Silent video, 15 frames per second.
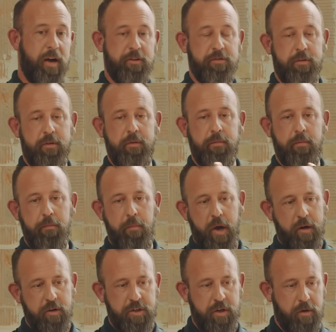Actually
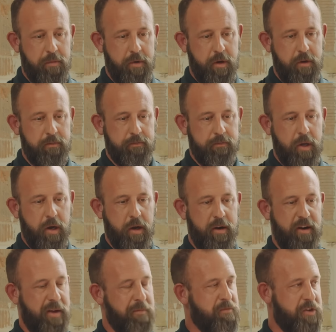met a gentleman
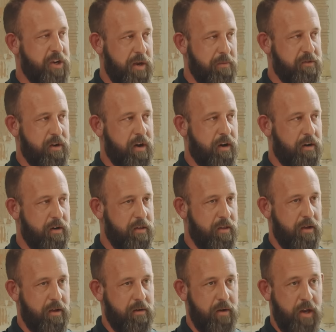named James Dollar
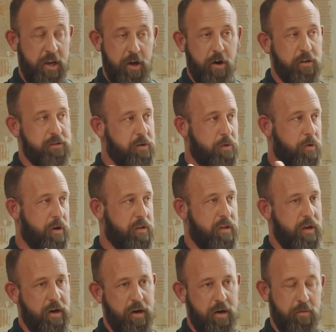that he also worked
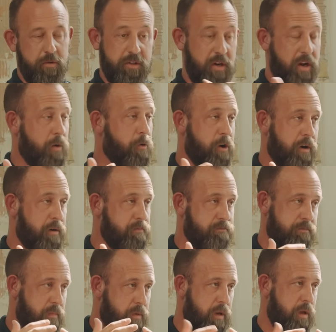there and was a network
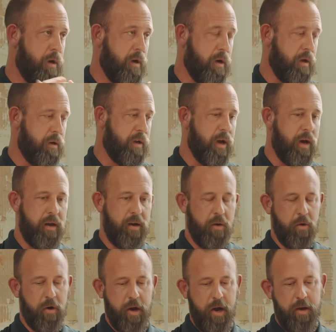guy,
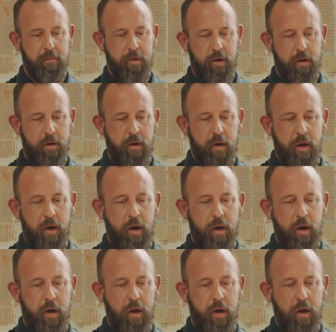network admin,